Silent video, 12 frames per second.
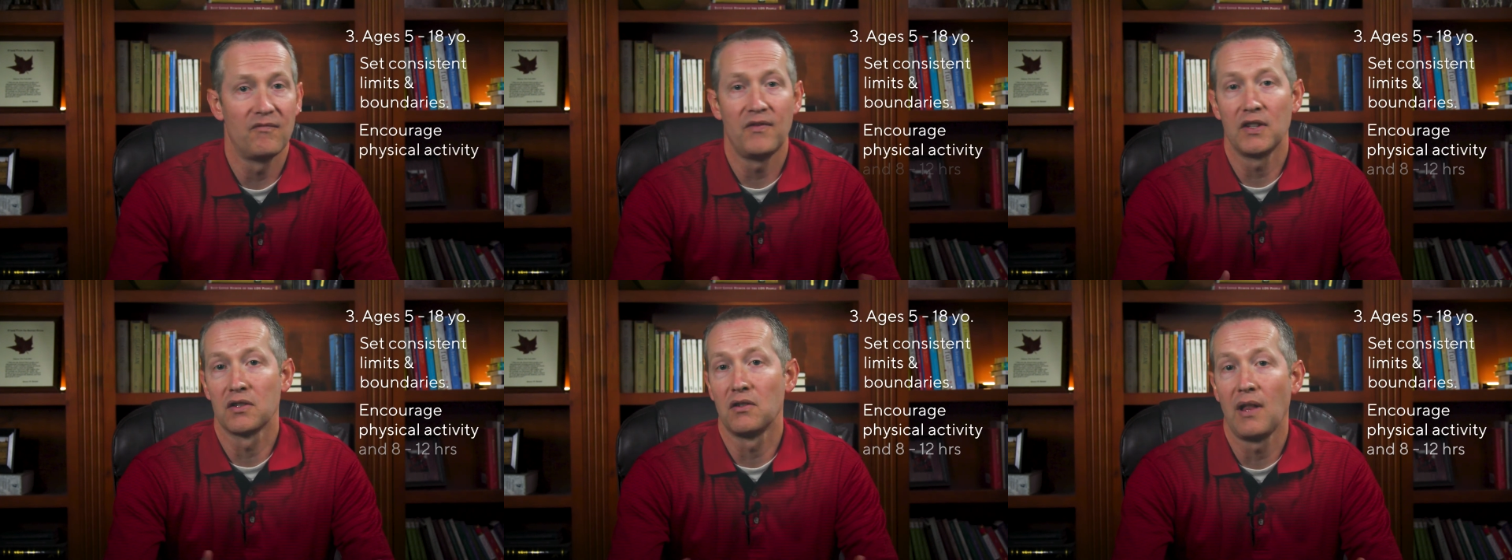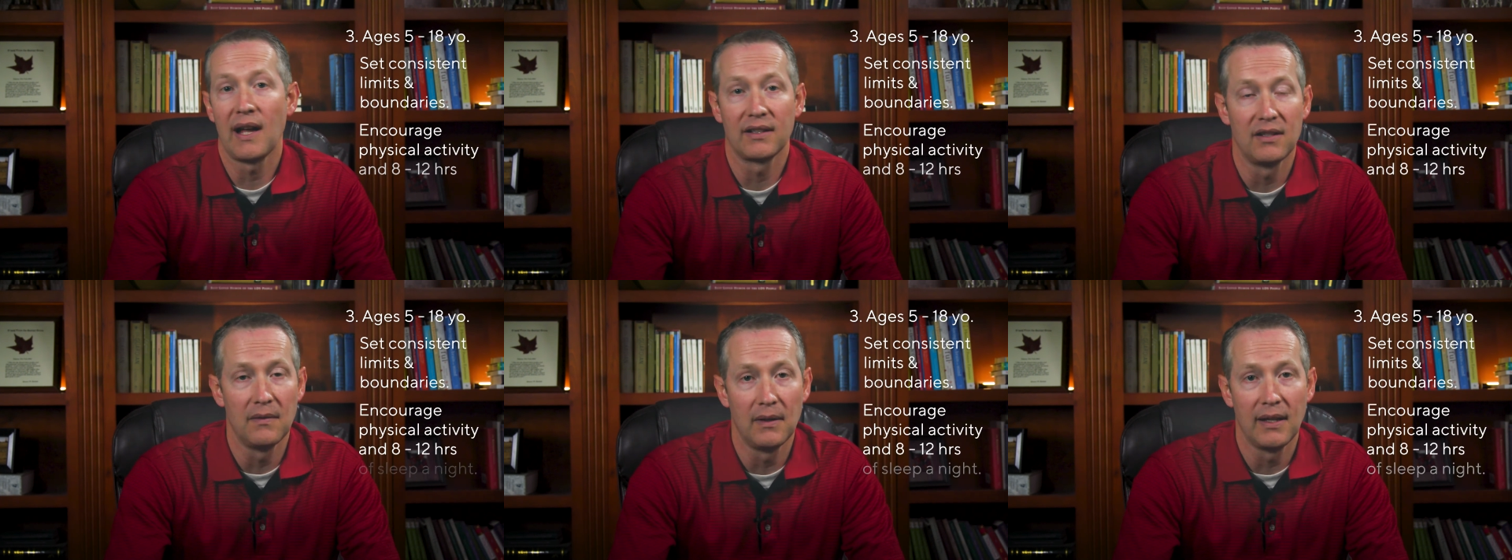physical
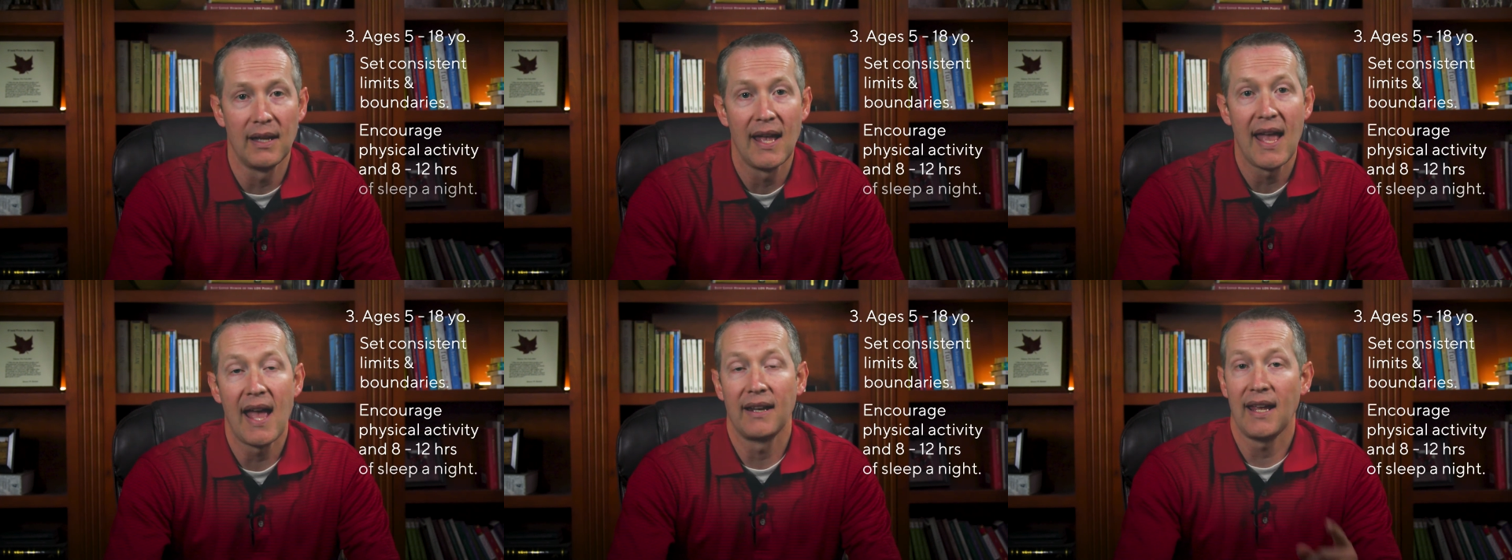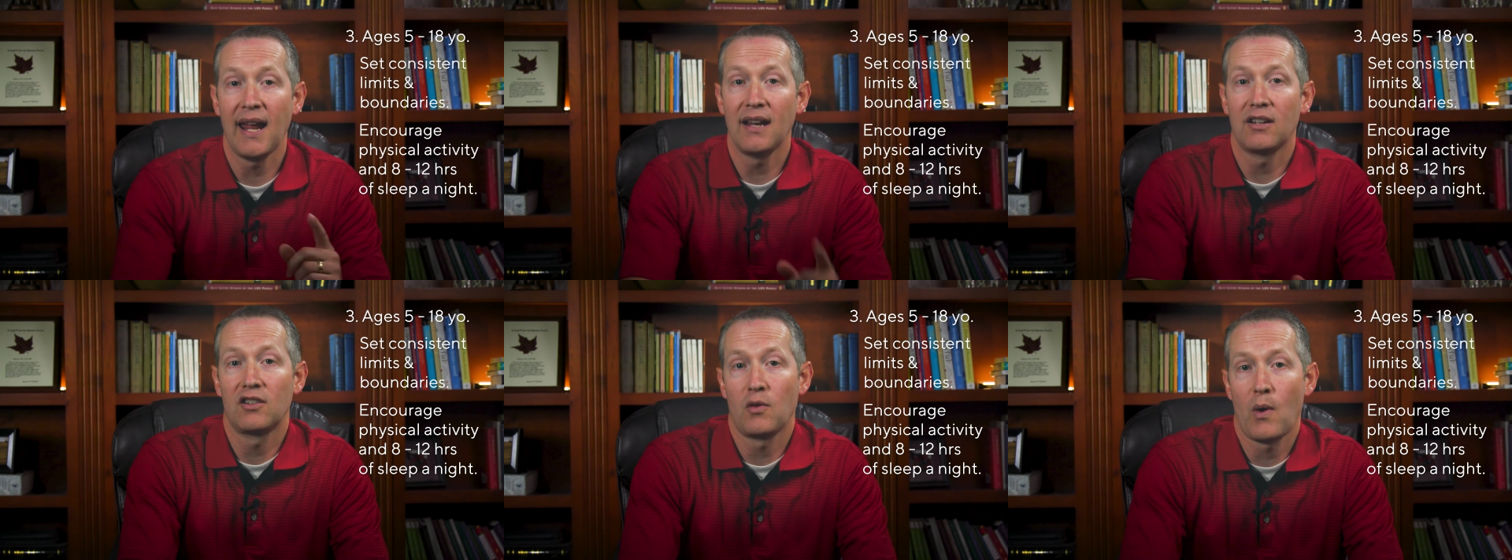activity and 8
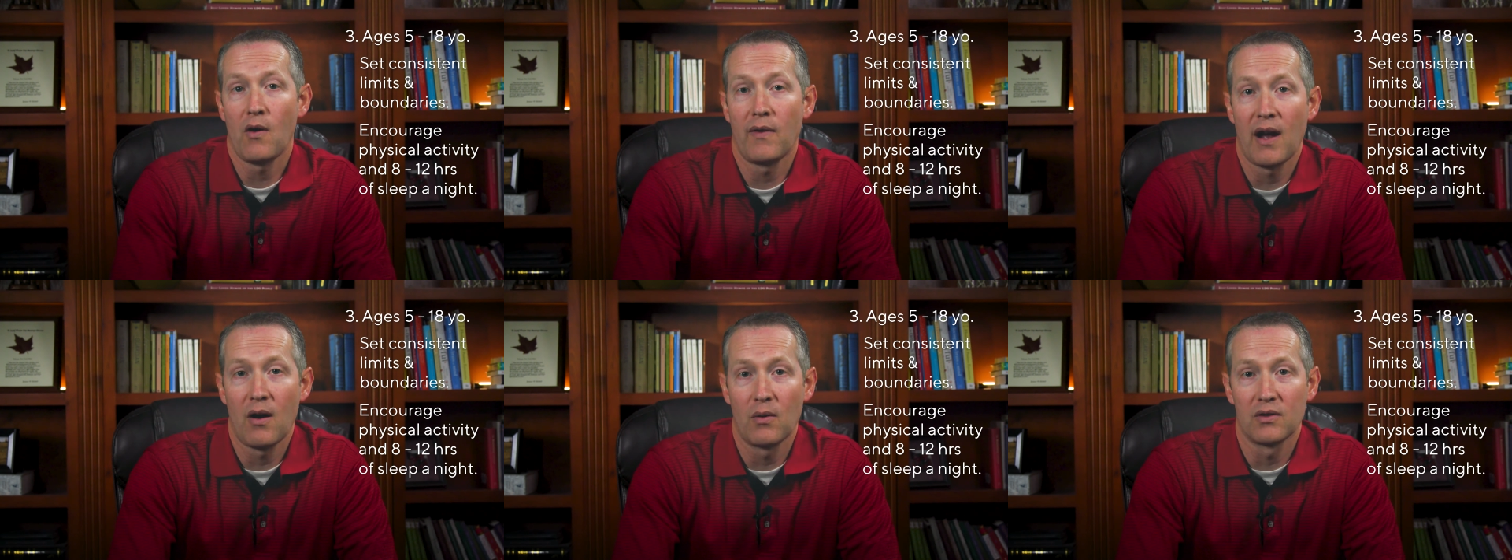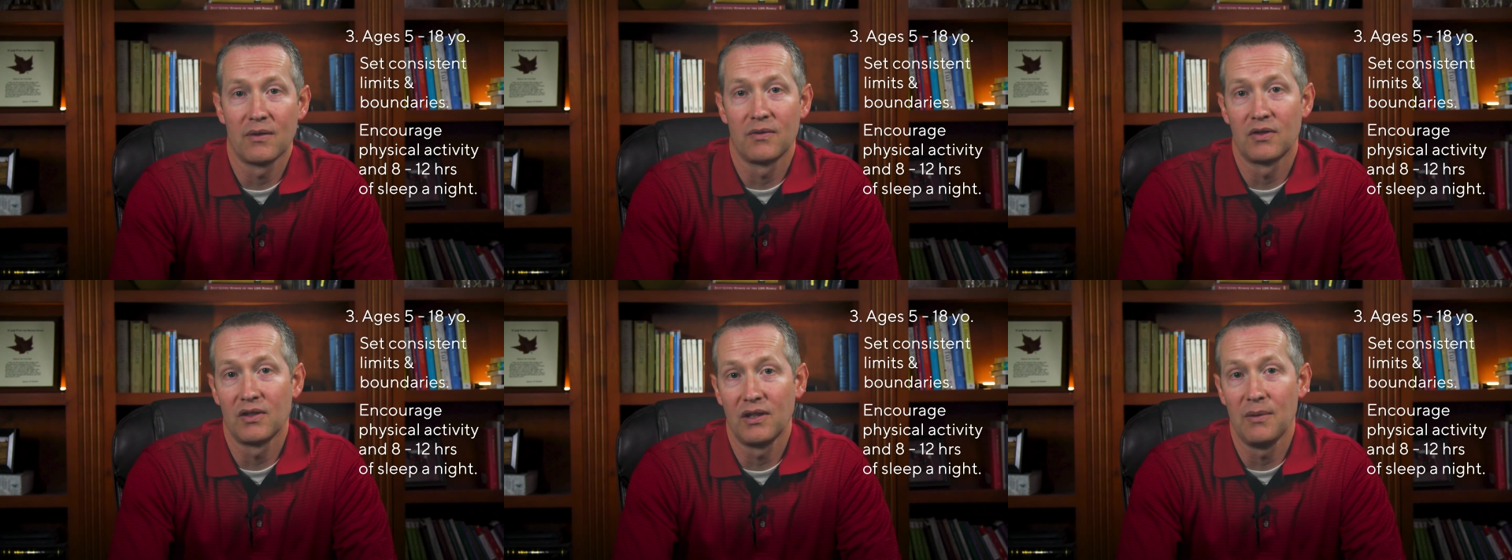to 12 hours of
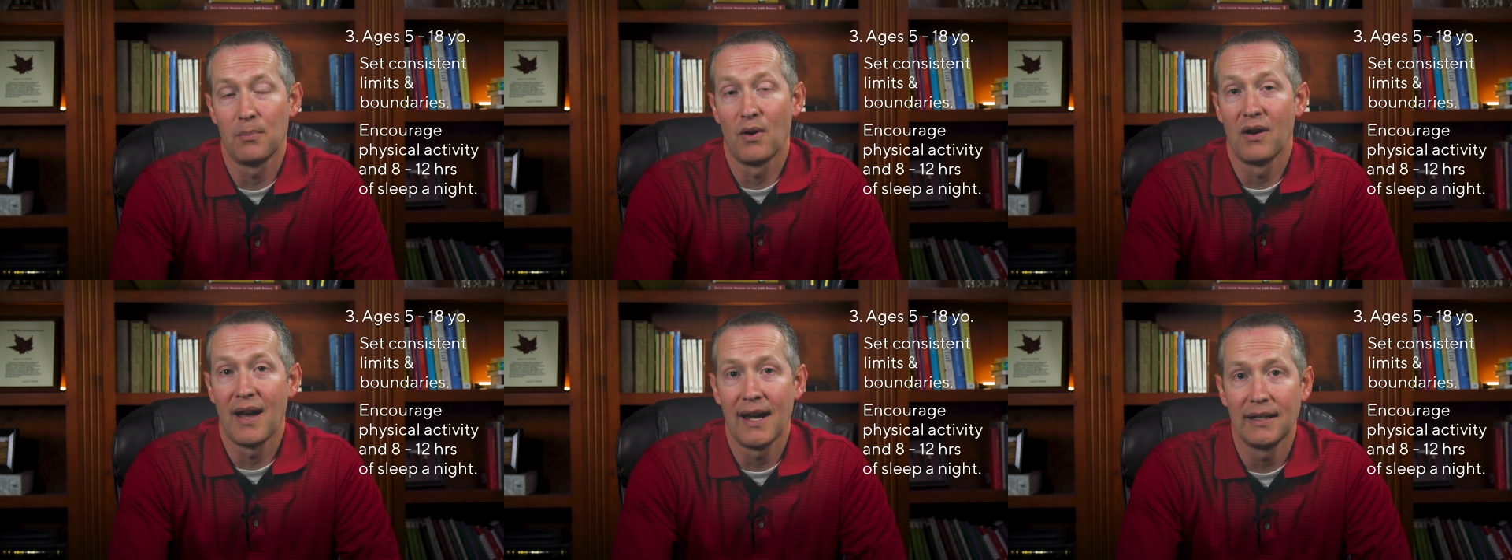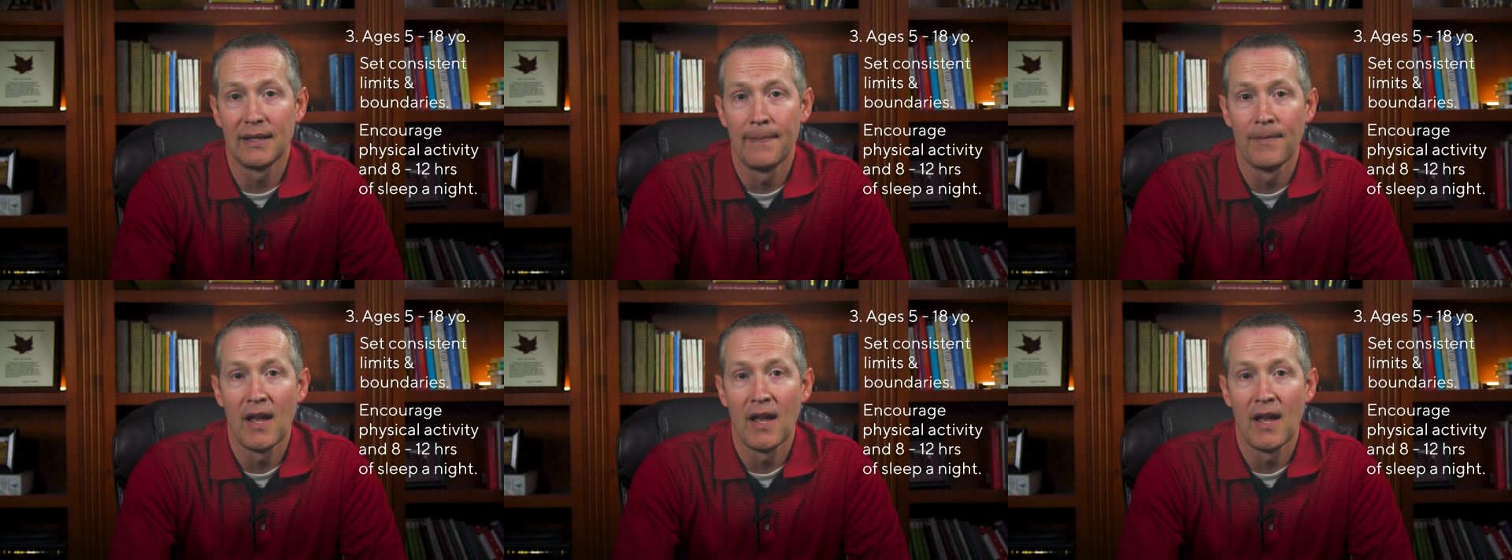sleep per night.